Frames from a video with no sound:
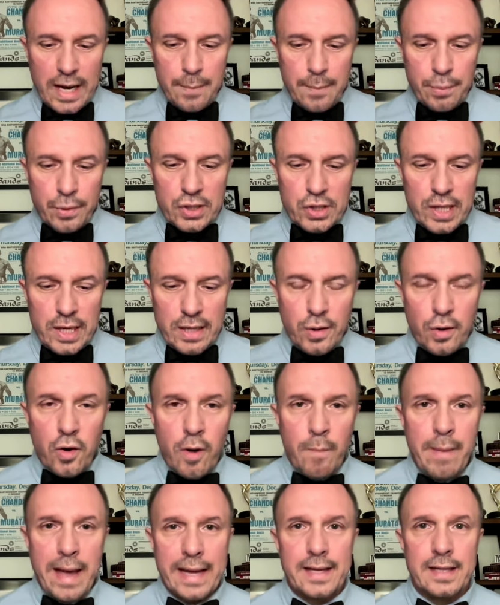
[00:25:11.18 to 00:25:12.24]
I appreciate you
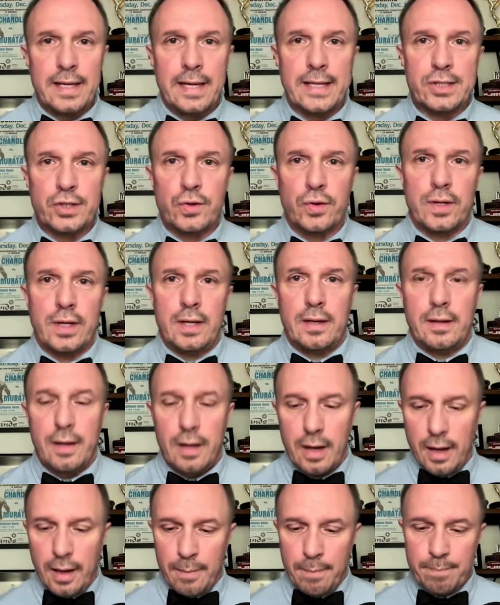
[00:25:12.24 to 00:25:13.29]
going back in history.
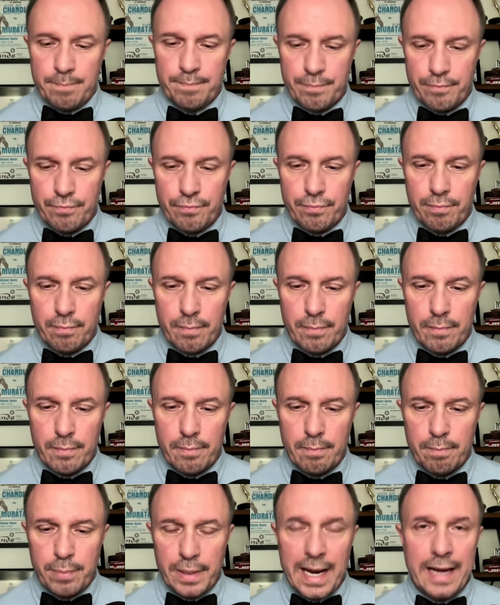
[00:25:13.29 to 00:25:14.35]

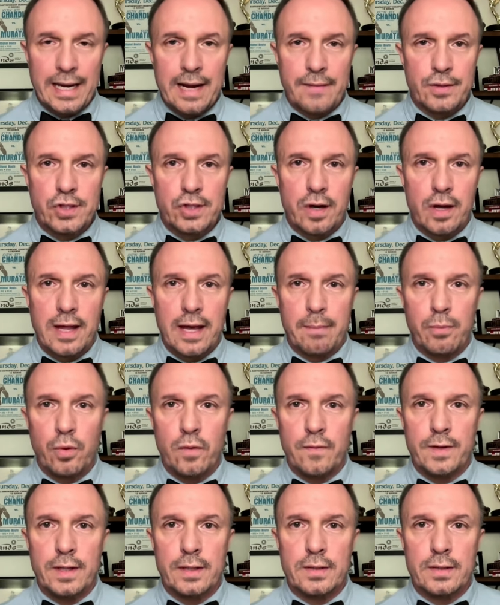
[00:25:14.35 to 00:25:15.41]
But I never saw that
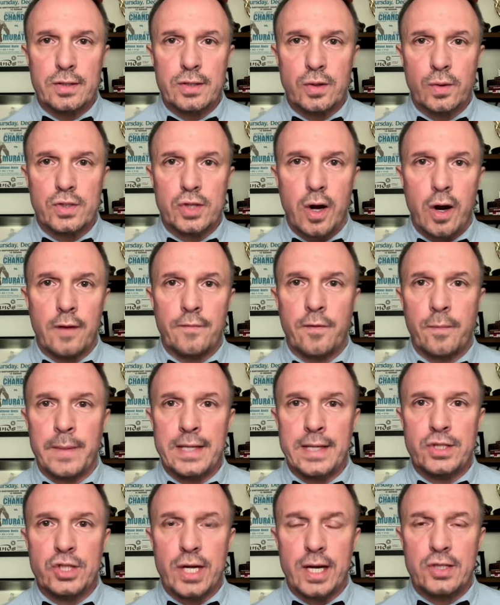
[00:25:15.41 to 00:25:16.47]
movie, so it's hard for me
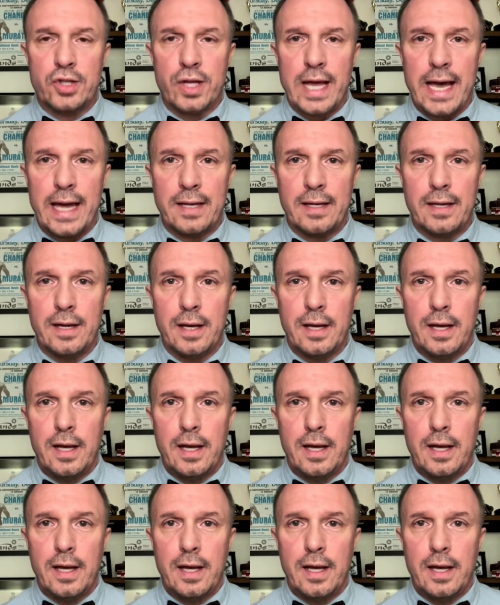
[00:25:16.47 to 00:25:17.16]
to judge that.